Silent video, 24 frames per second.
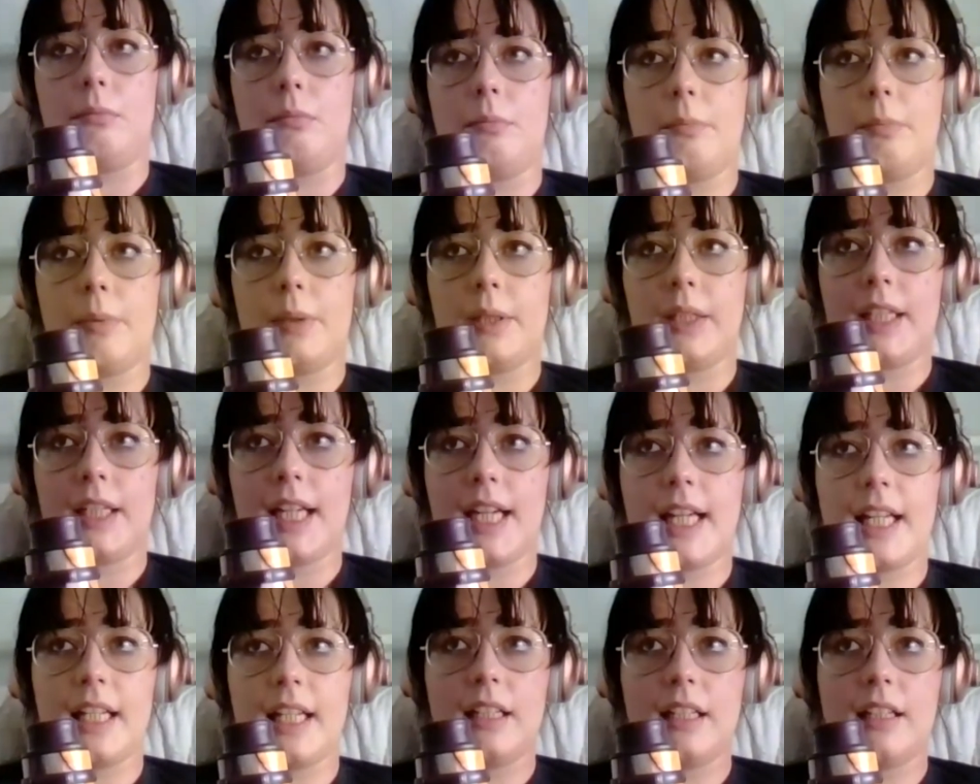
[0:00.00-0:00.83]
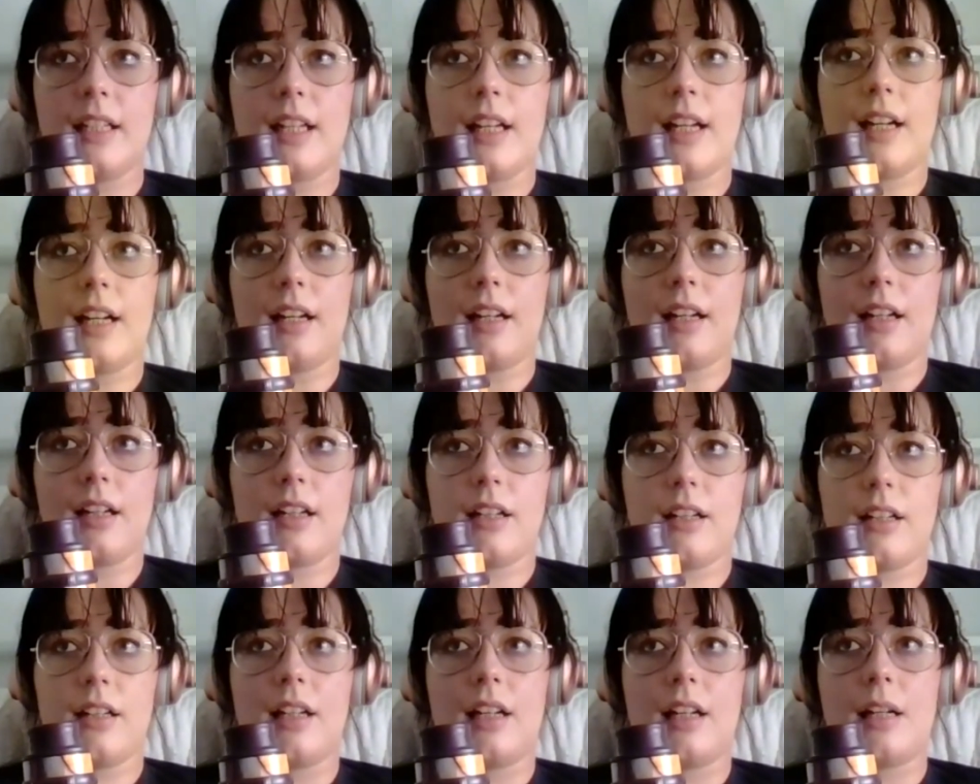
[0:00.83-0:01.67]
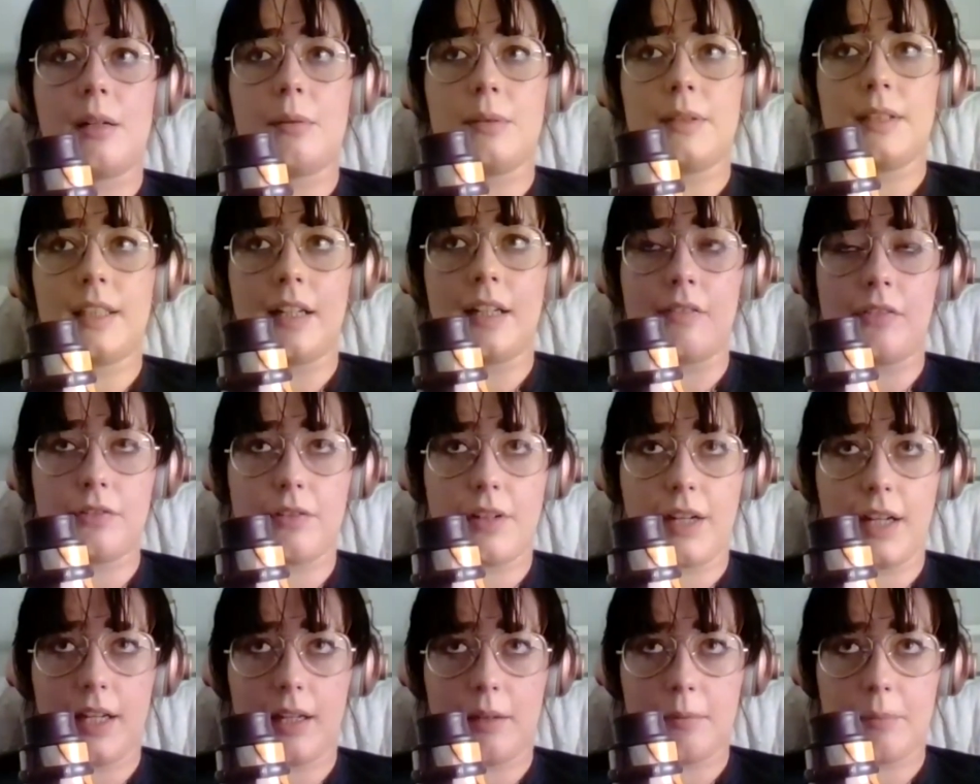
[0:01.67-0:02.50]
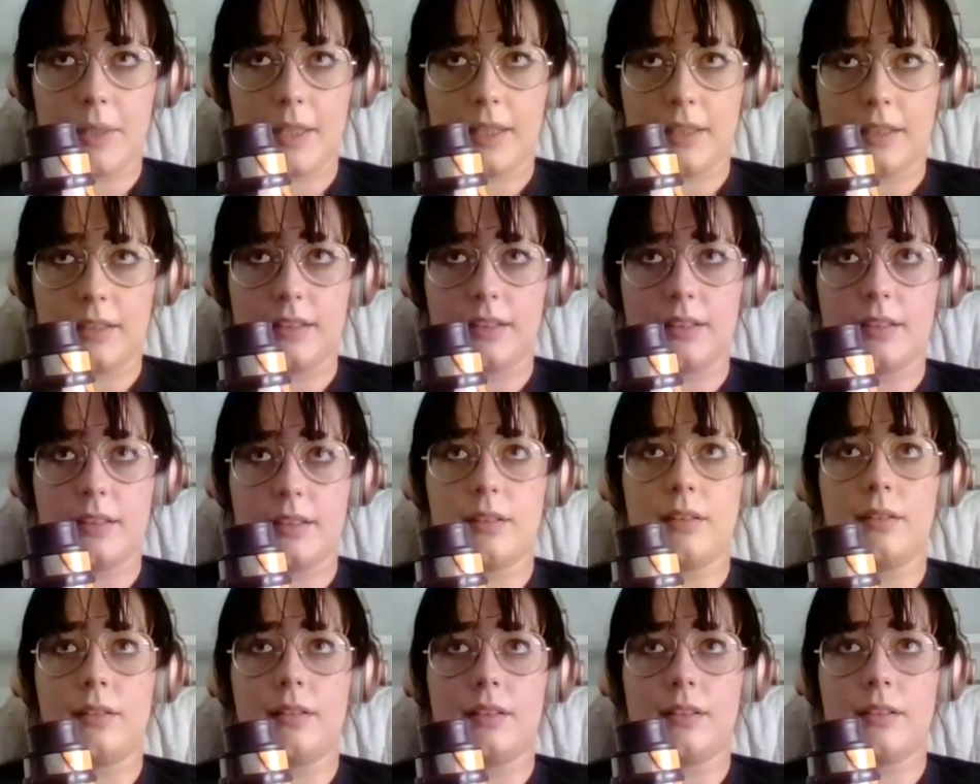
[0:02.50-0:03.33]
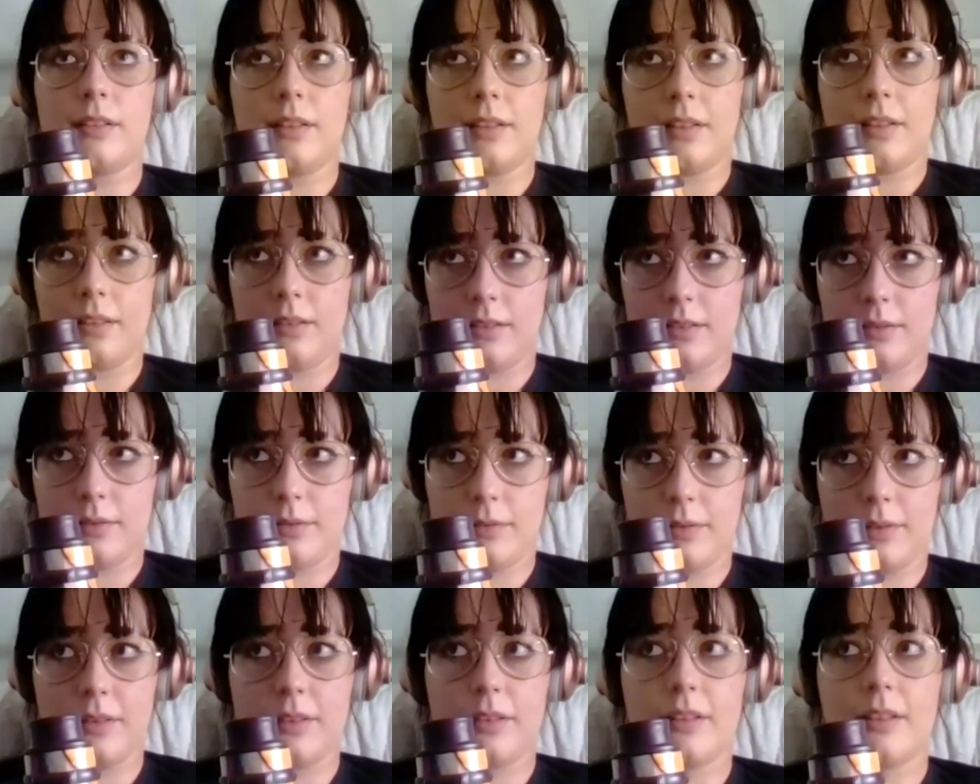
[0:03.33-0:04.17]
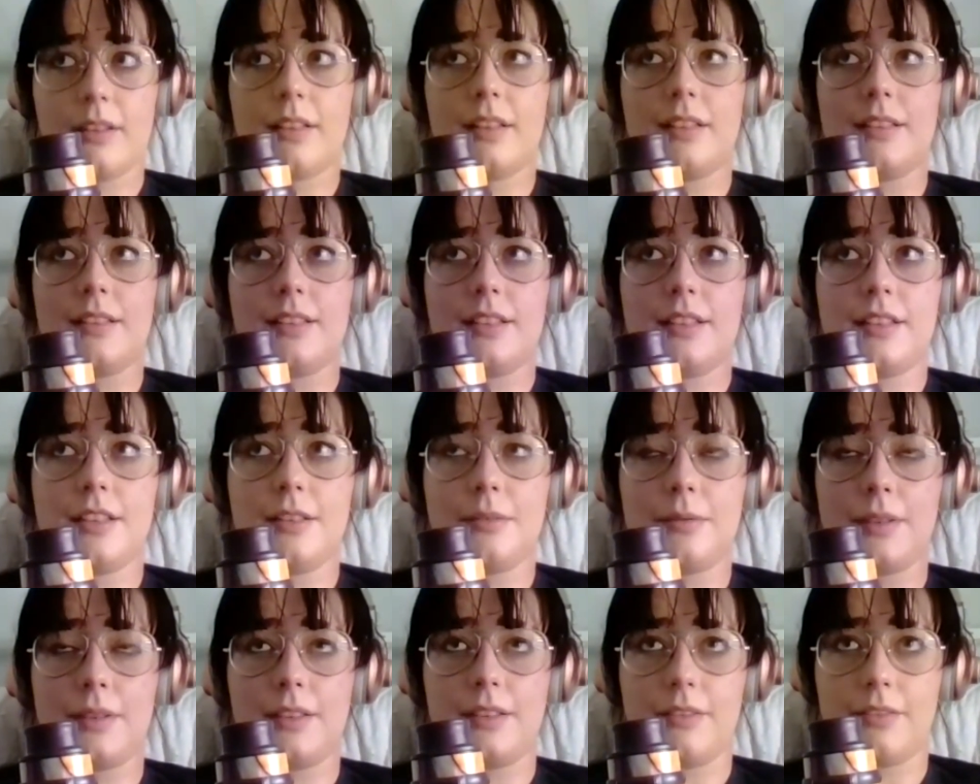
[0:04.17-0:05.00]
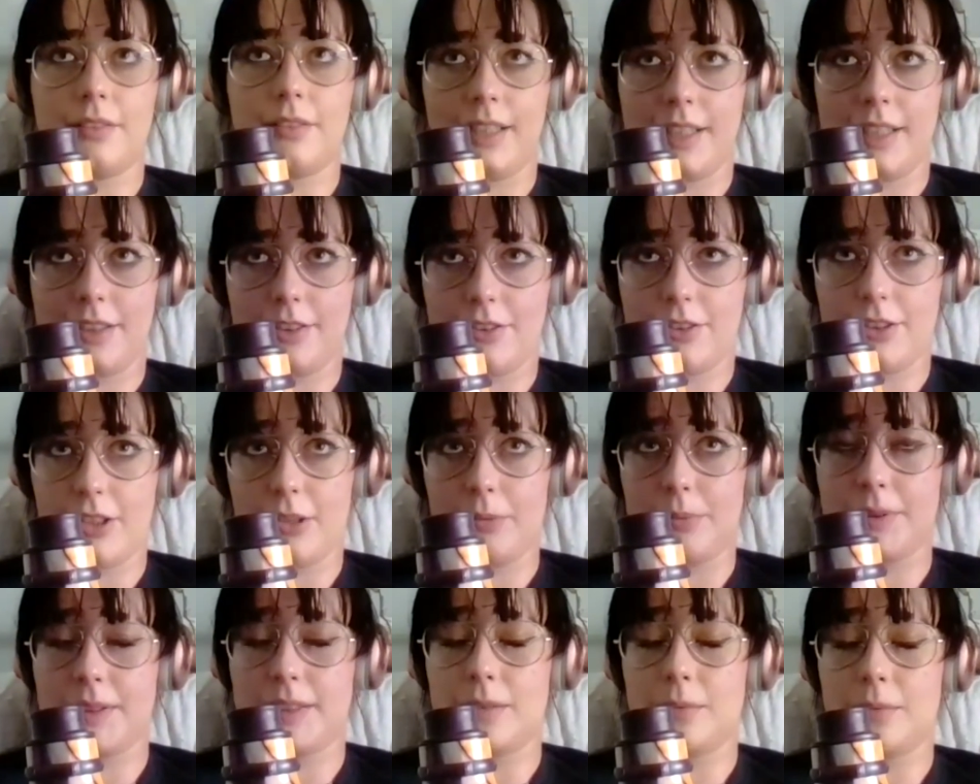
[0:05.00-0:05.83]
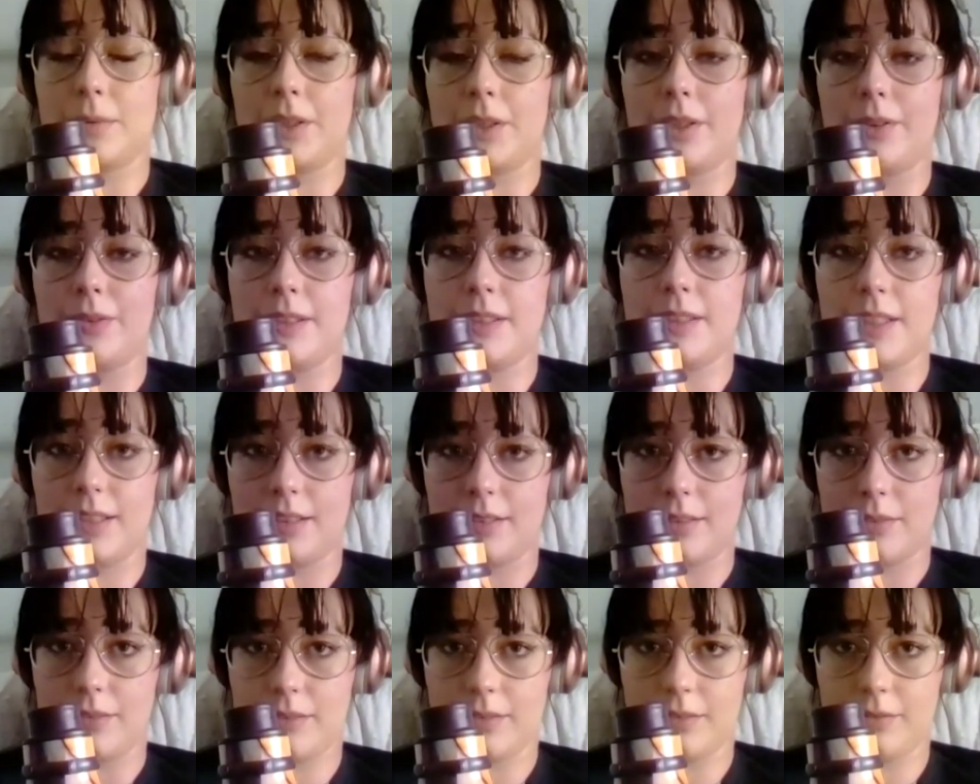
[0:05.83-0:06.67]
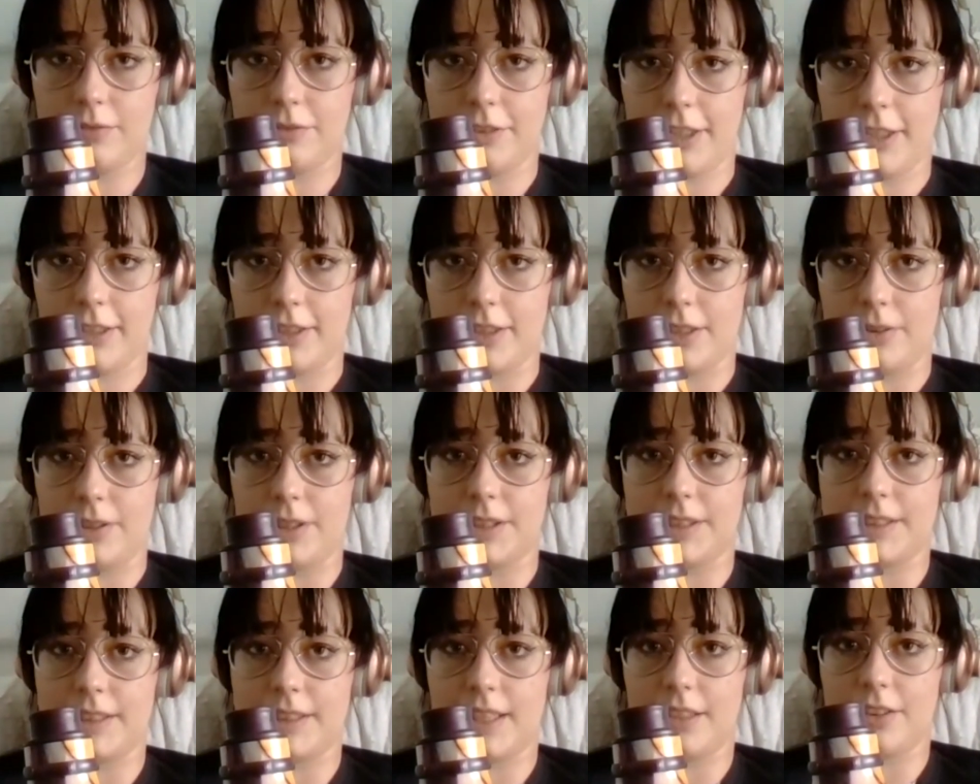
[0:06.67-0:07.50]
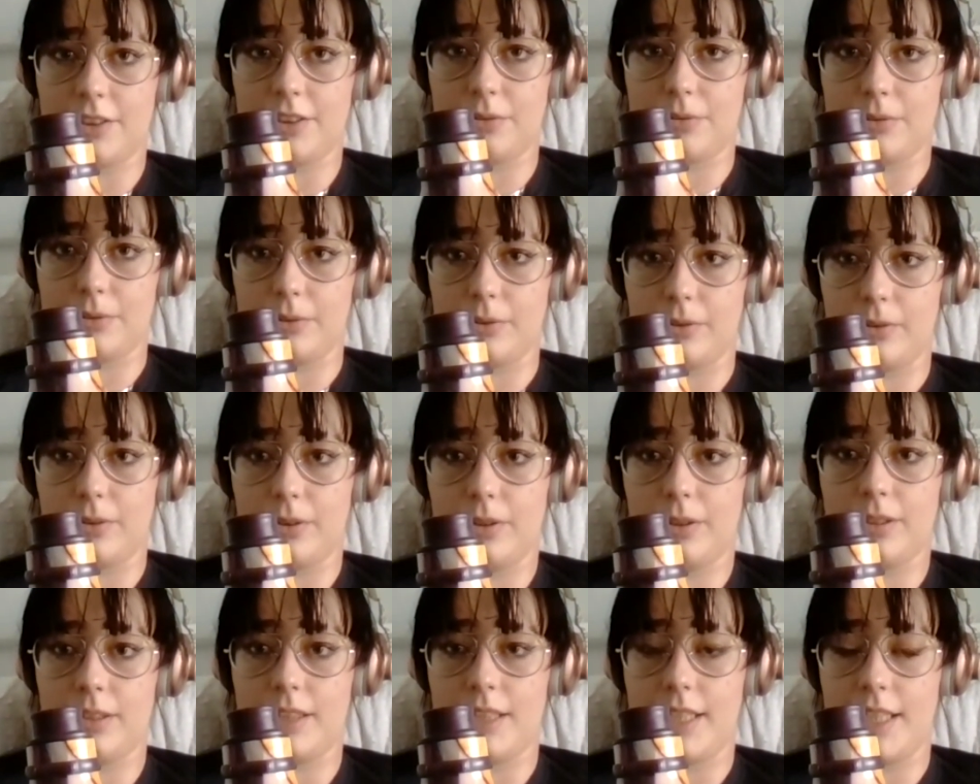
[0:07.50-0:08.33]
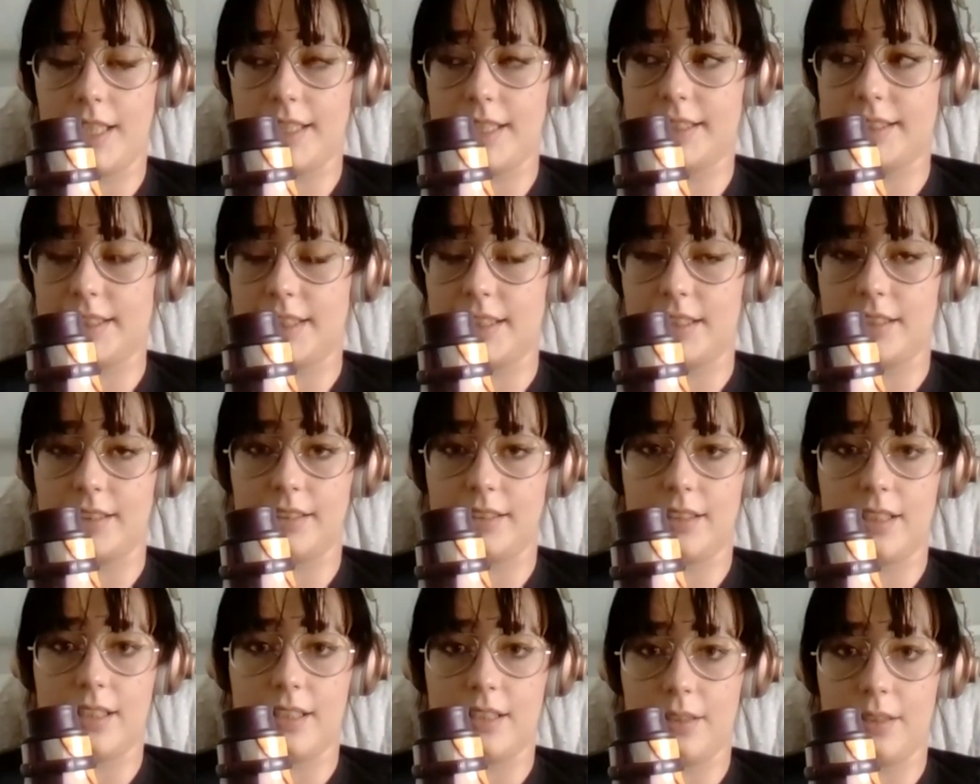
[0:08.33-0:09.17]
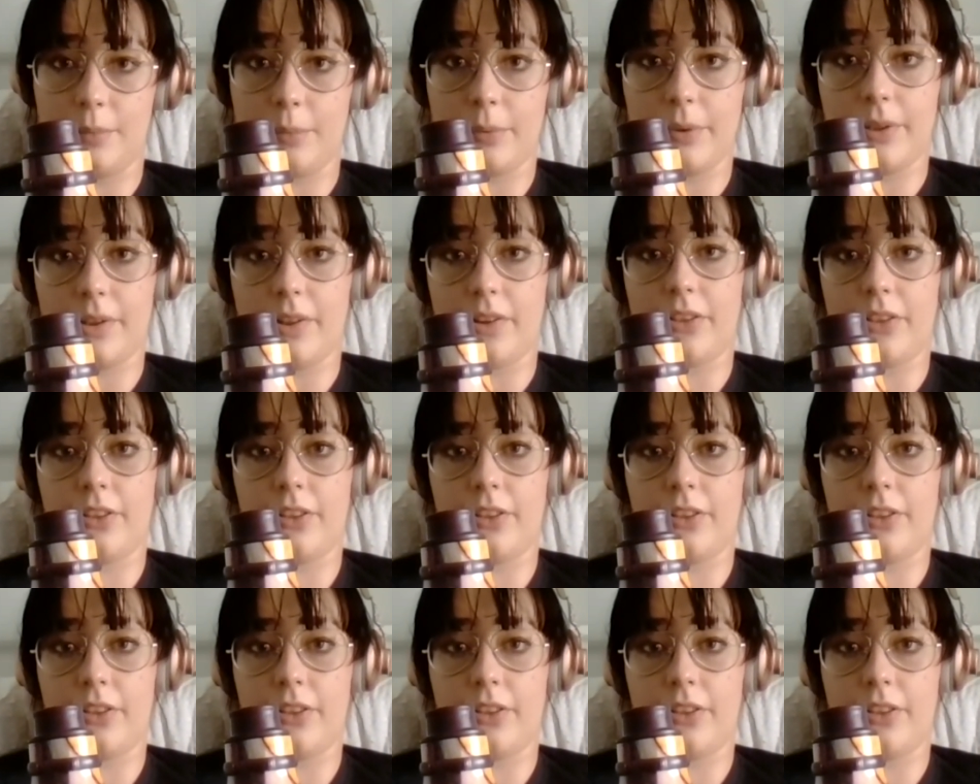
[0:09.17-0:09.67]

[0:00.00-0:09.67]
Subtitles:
But again, I would never recommend continuing in a relationship with someone who didn't value sexual needs and your worth.